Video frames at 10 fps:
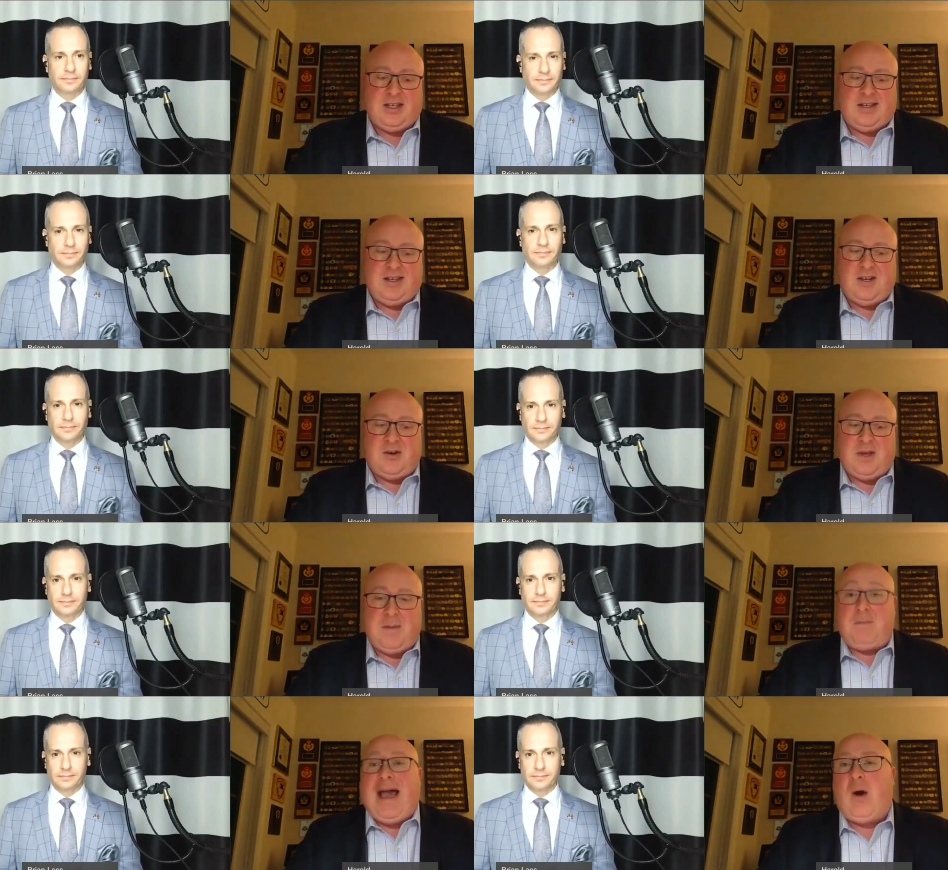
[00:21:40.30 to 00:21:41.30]
Speaker 1: you know
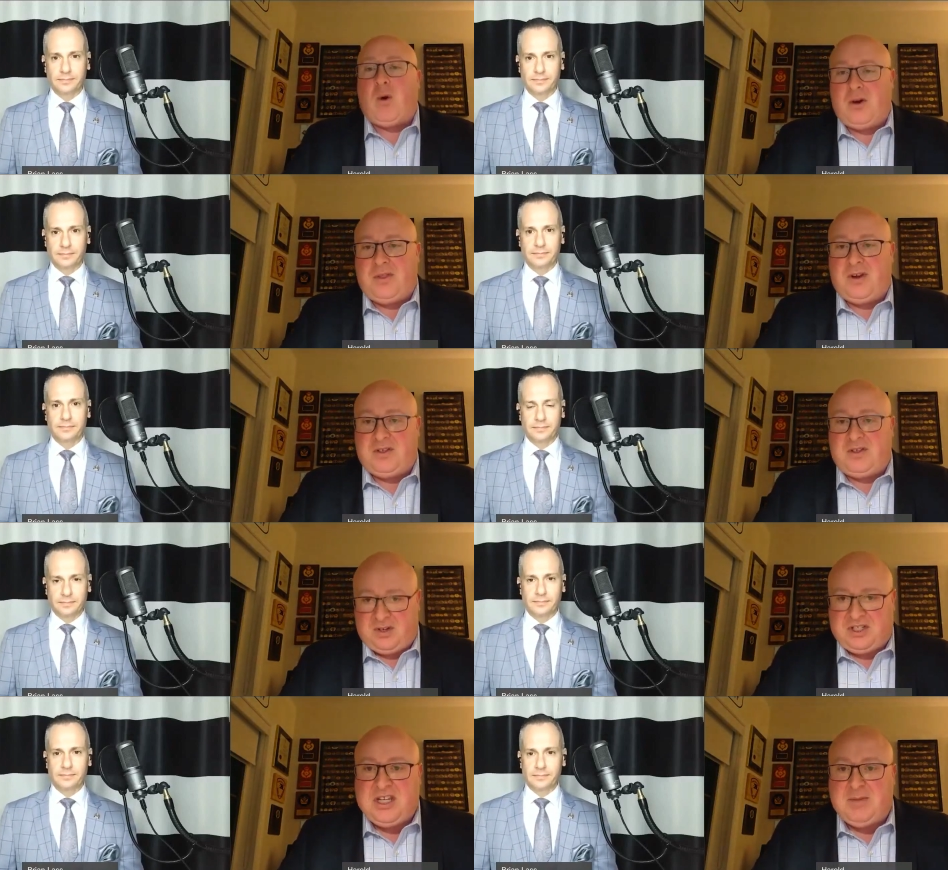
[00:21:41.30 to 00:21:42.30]
empower their their
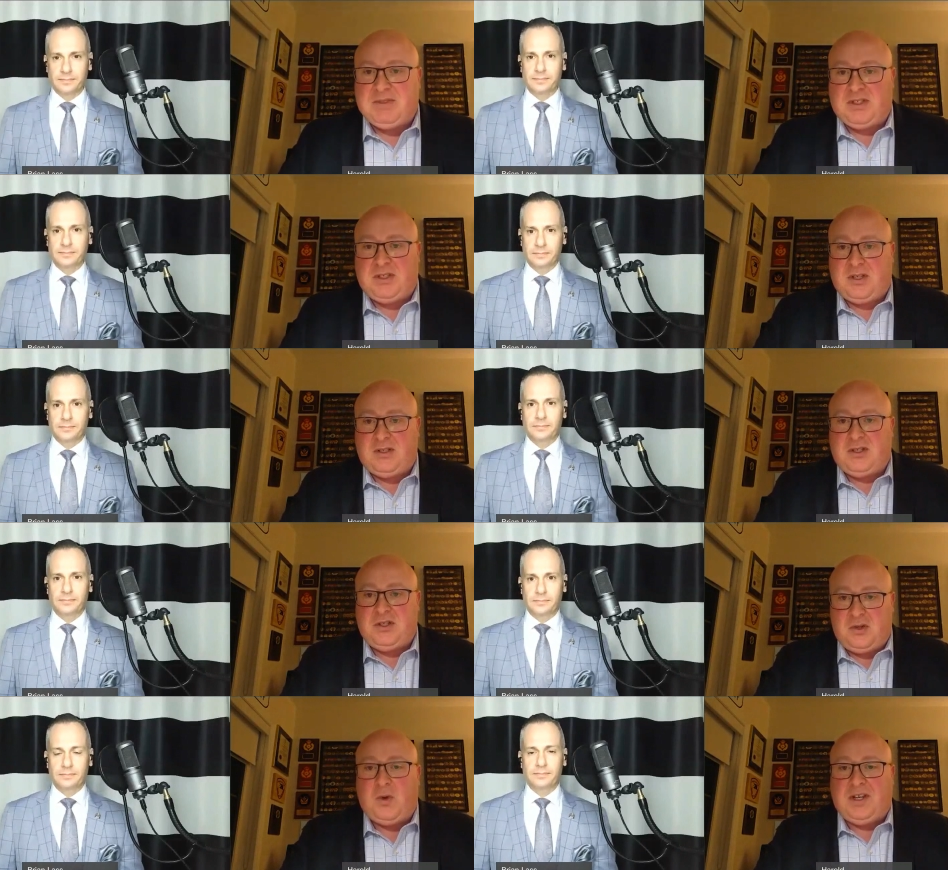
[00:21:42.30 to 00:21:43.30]
teams to to
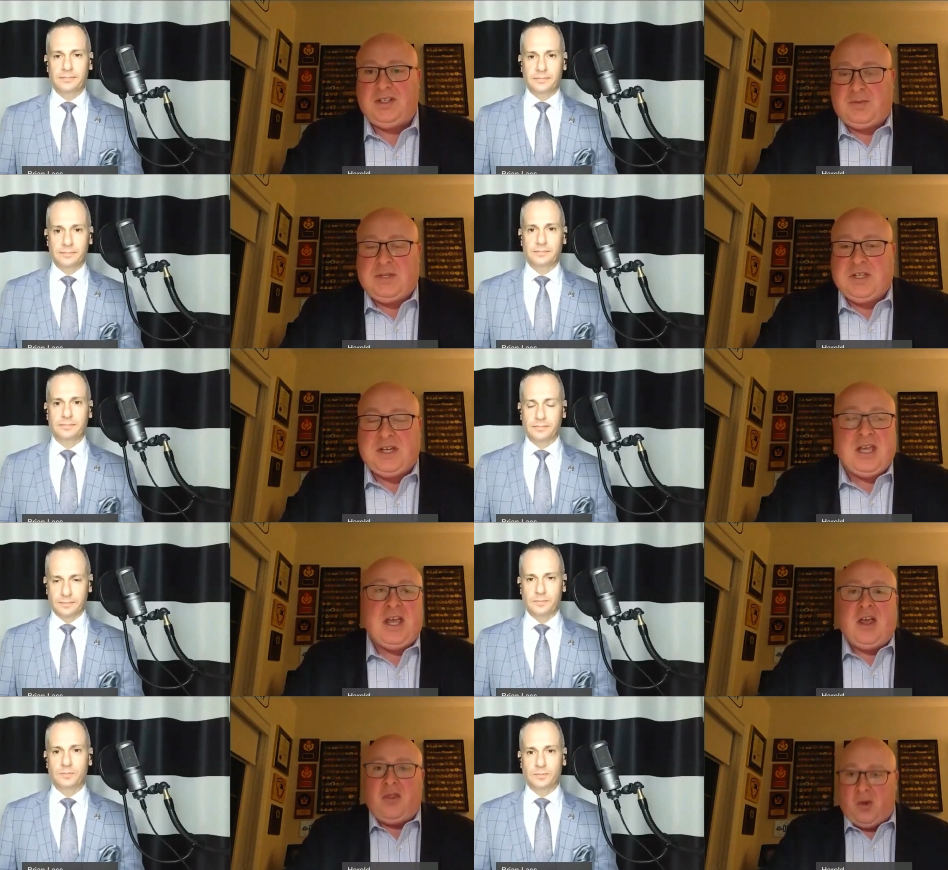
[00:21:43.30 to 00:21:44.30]
do what needs to be done
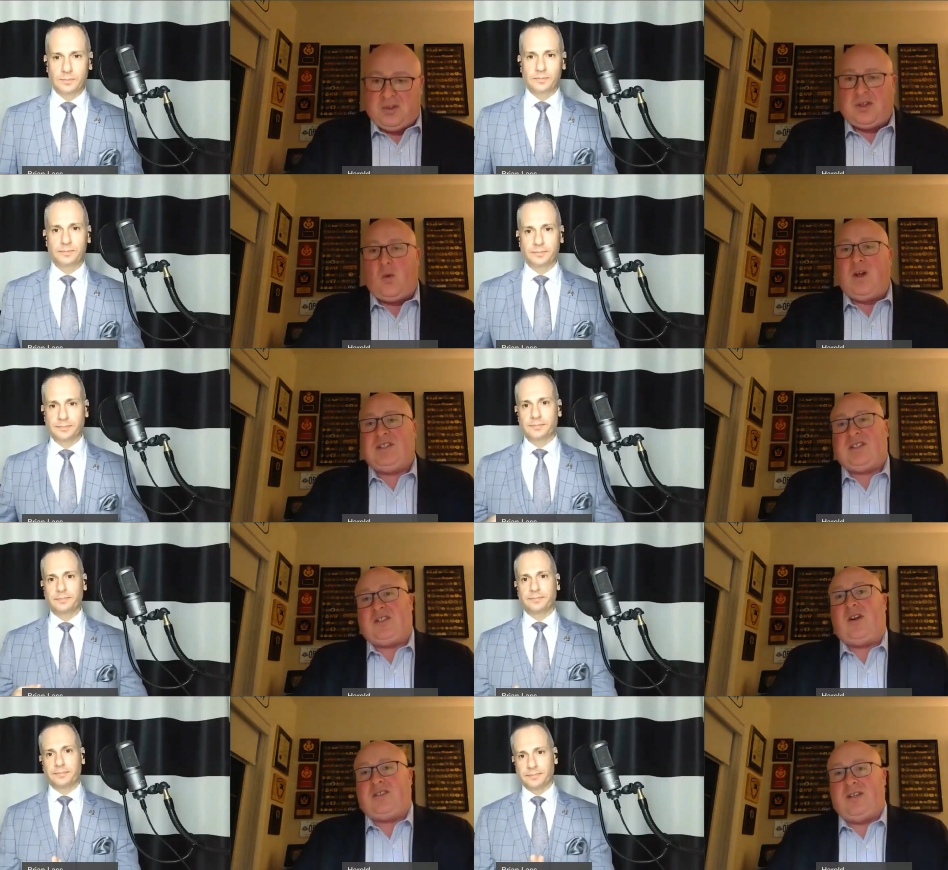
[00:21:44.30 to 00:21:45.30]
those are the ones that
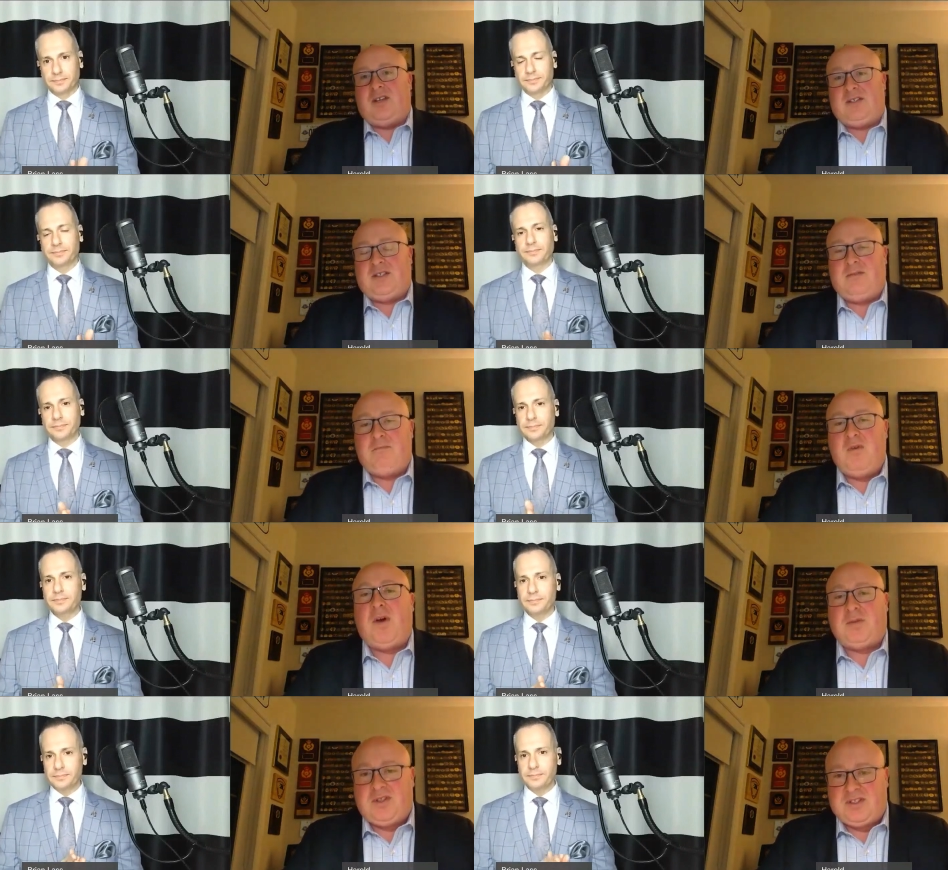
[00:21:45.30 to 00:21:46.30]
start to to move
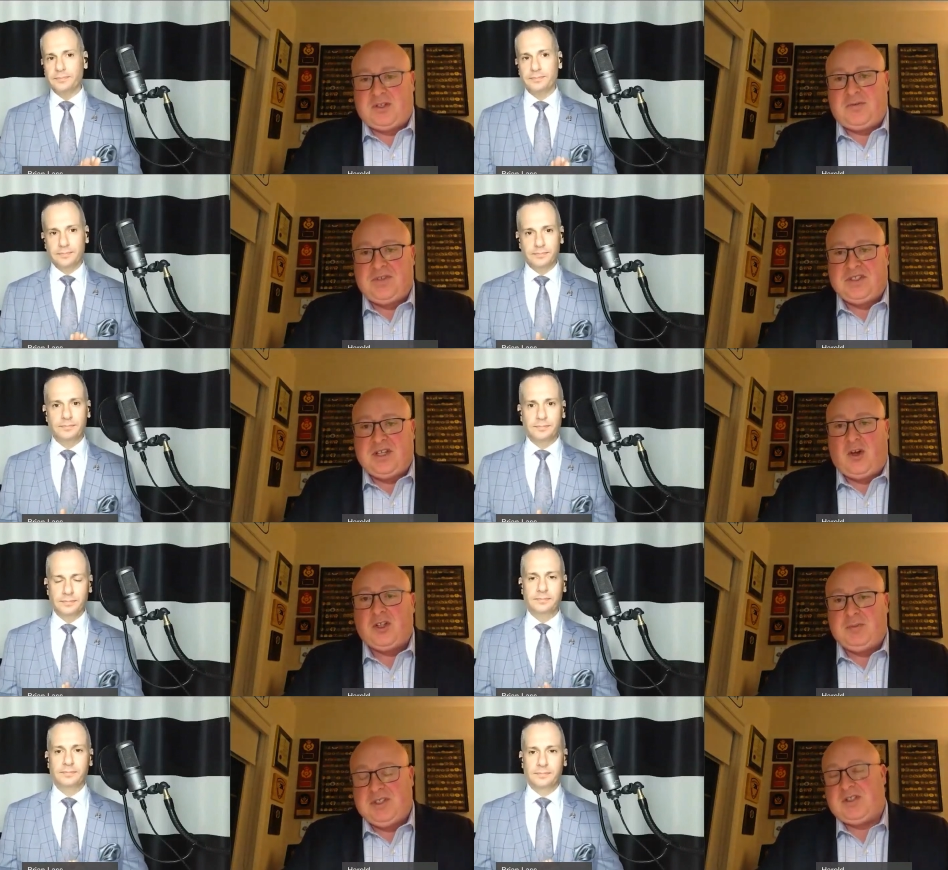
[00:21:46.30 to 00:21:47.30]
up to the surface and
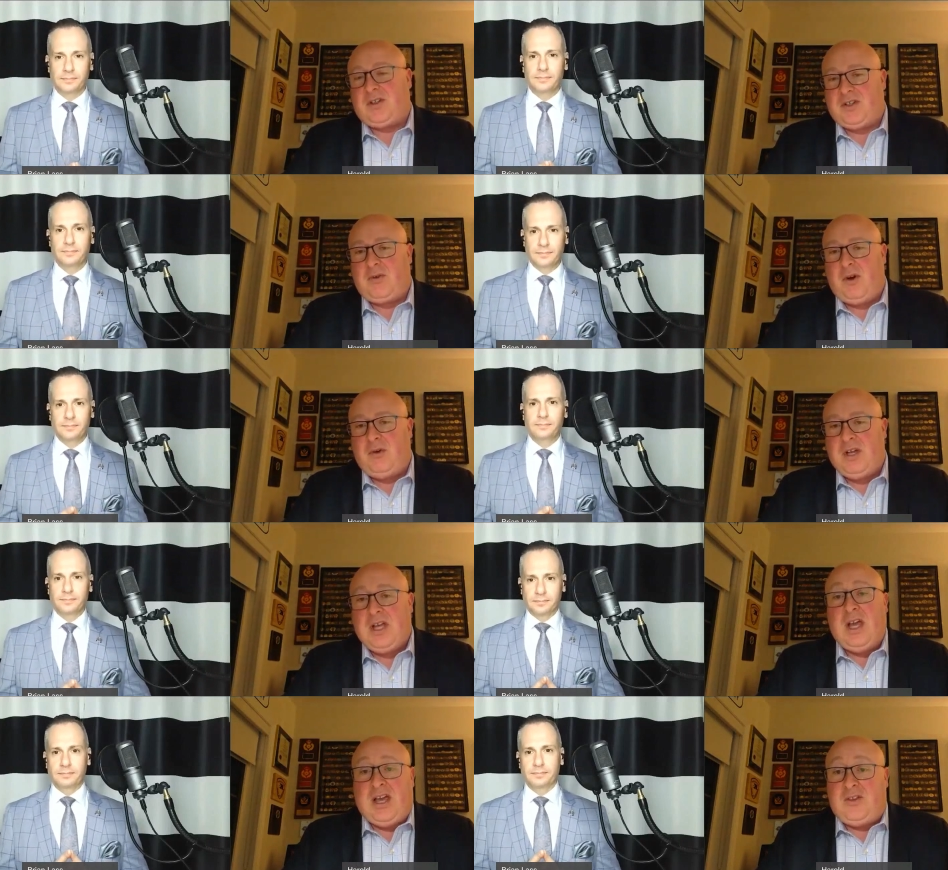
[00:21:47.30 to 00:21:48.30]
ultimately start to grow
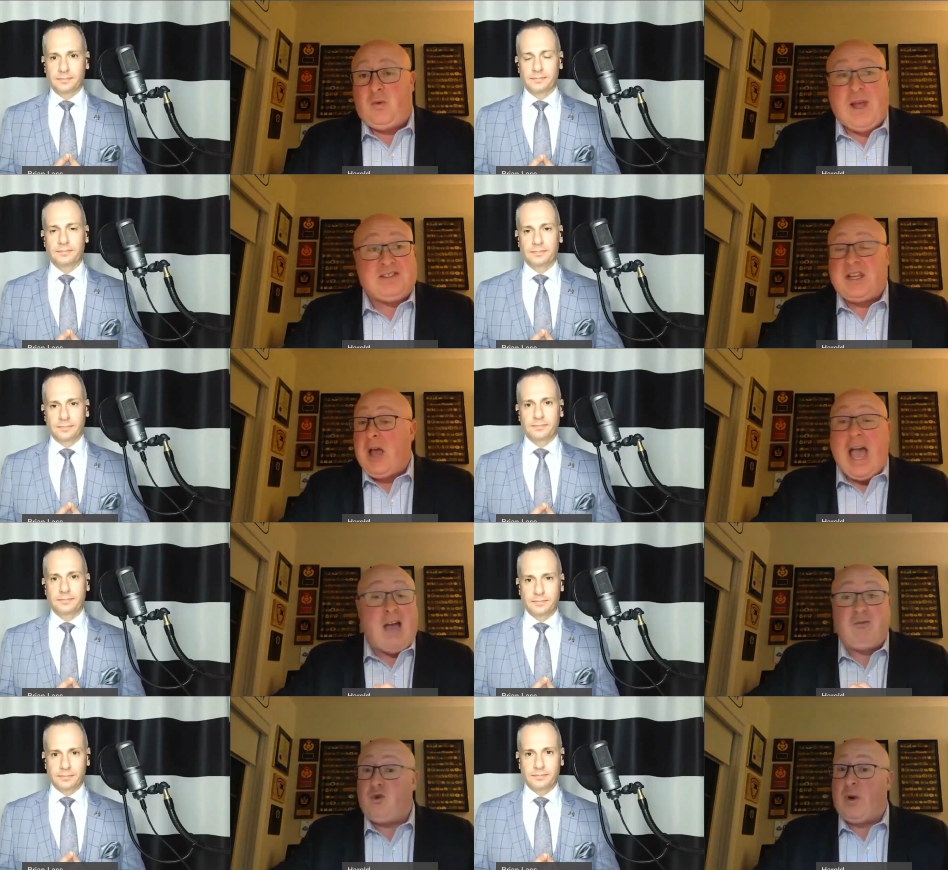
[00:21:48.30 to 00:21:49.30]
and the rest
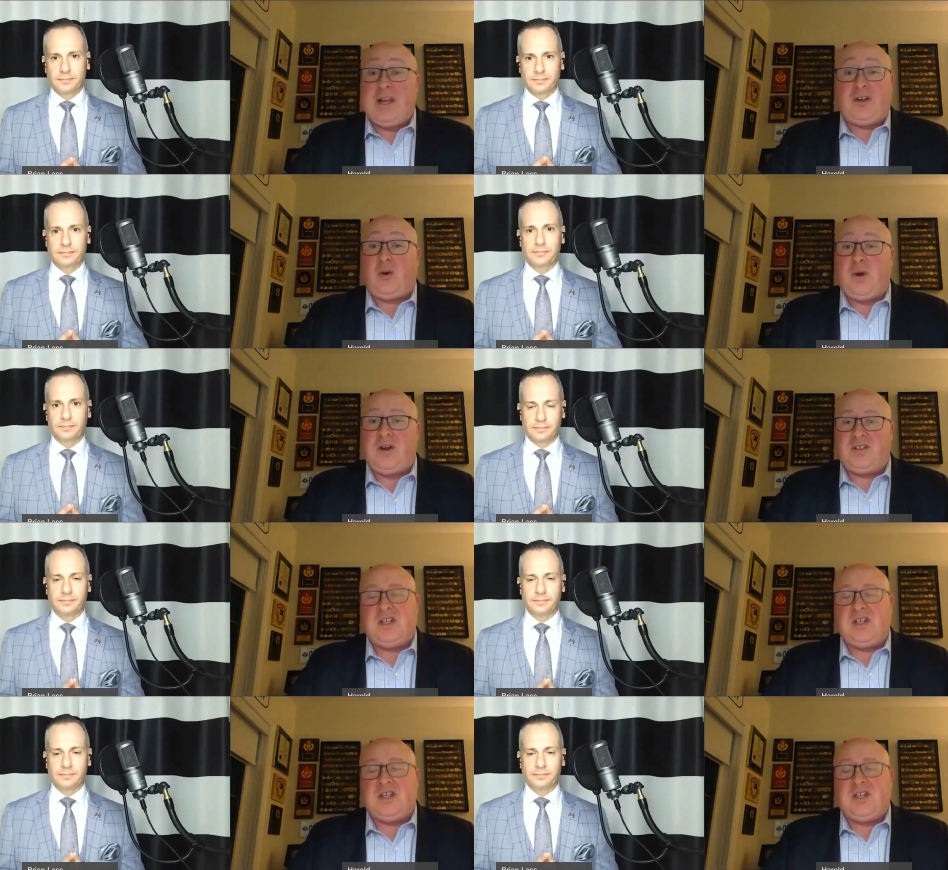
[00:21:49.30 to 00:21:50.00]
have great careers